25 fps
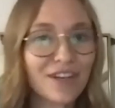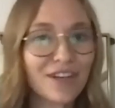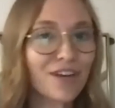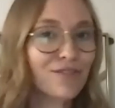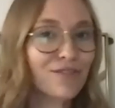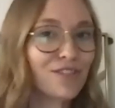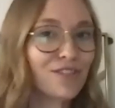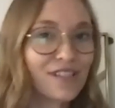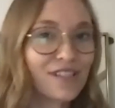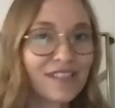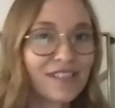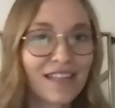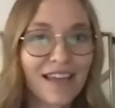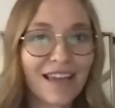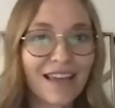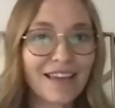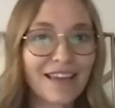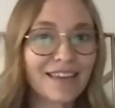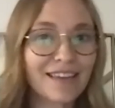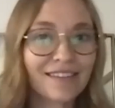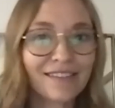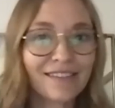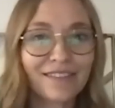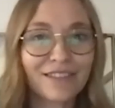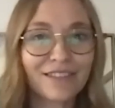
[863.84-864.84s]
Just
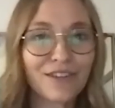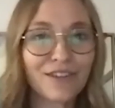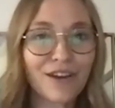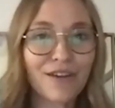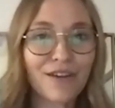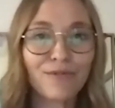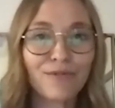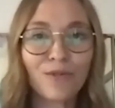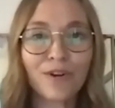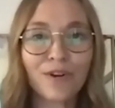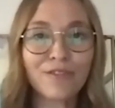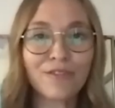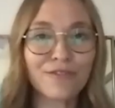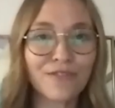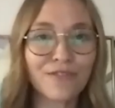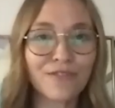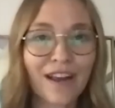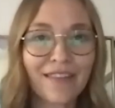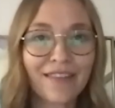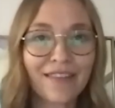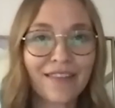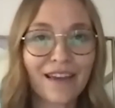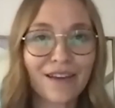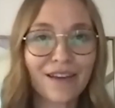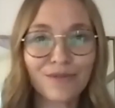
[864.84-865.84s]
like you have one
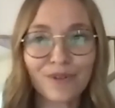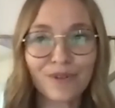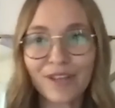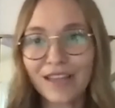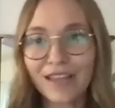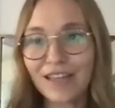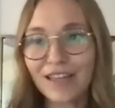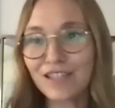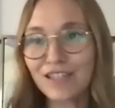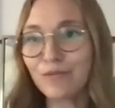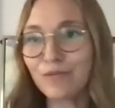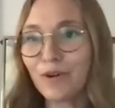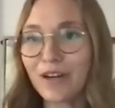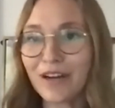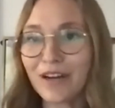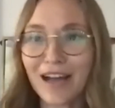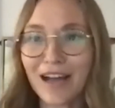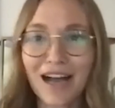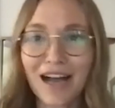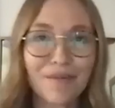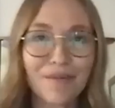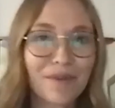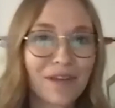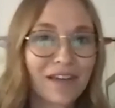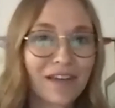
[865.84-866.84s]
friend that really likes one
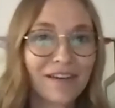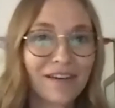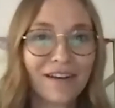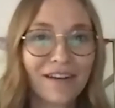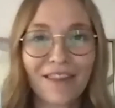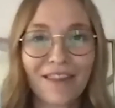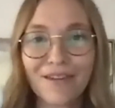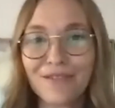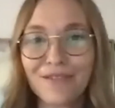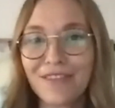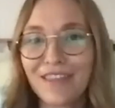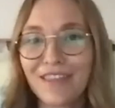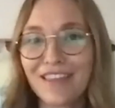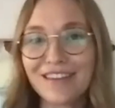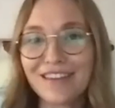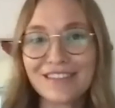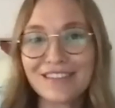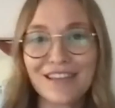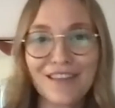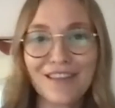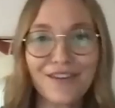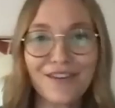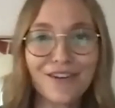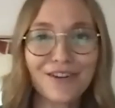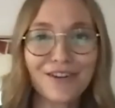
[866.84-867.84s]
hobby, another one that
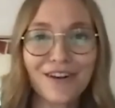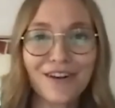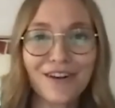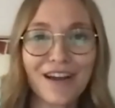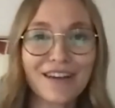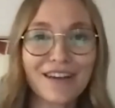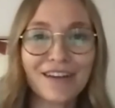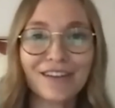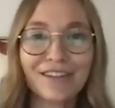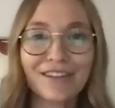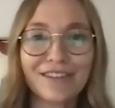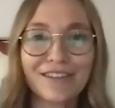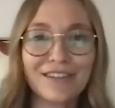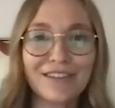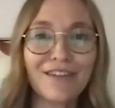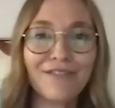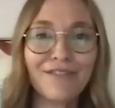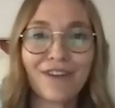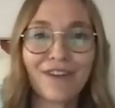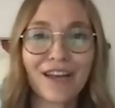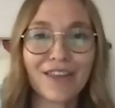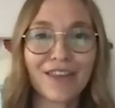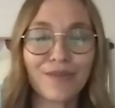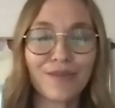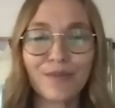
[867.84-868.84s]
likes the other. You're not going to
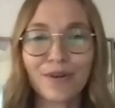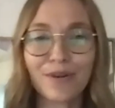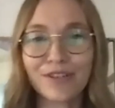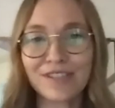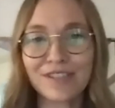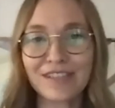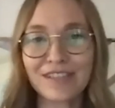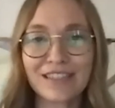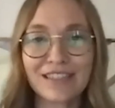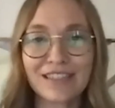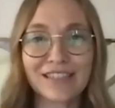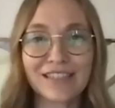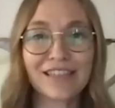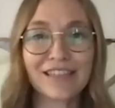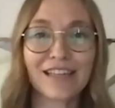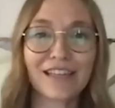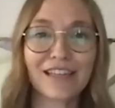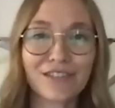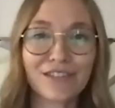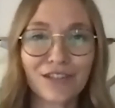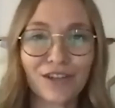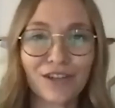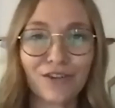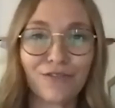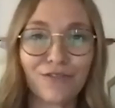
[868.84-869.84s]
invite the person that doesn't
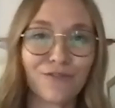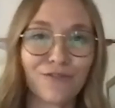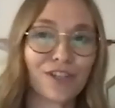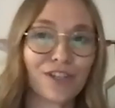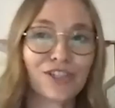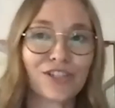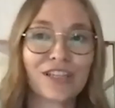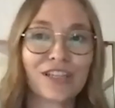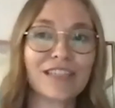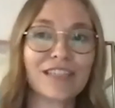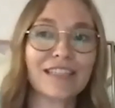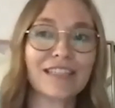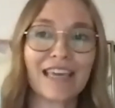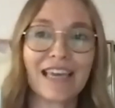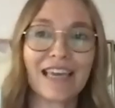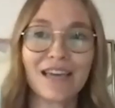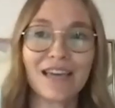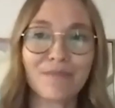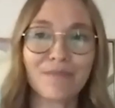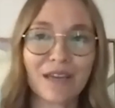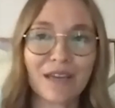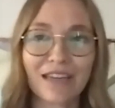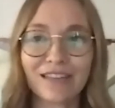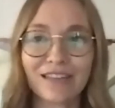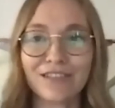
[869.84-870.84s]
like to go fishing and
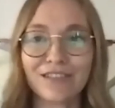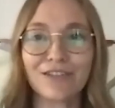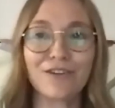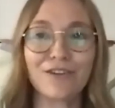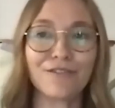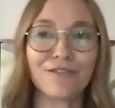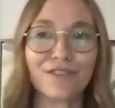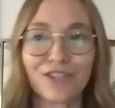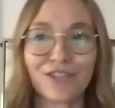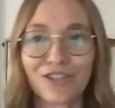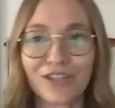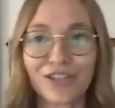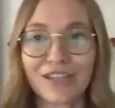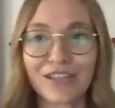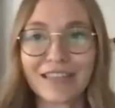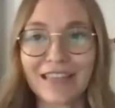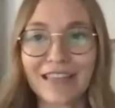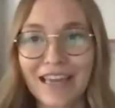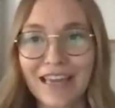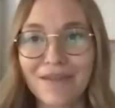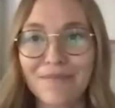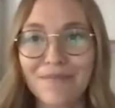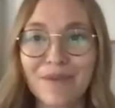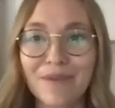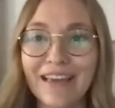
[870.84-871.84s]
camping to go fishing
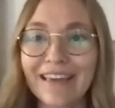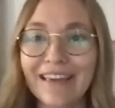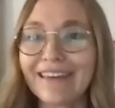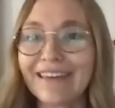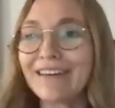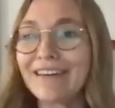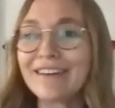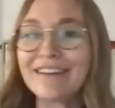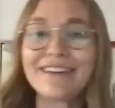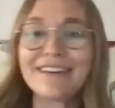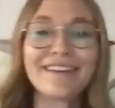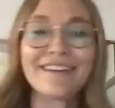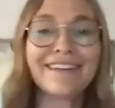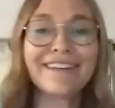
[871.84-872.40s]
and camping.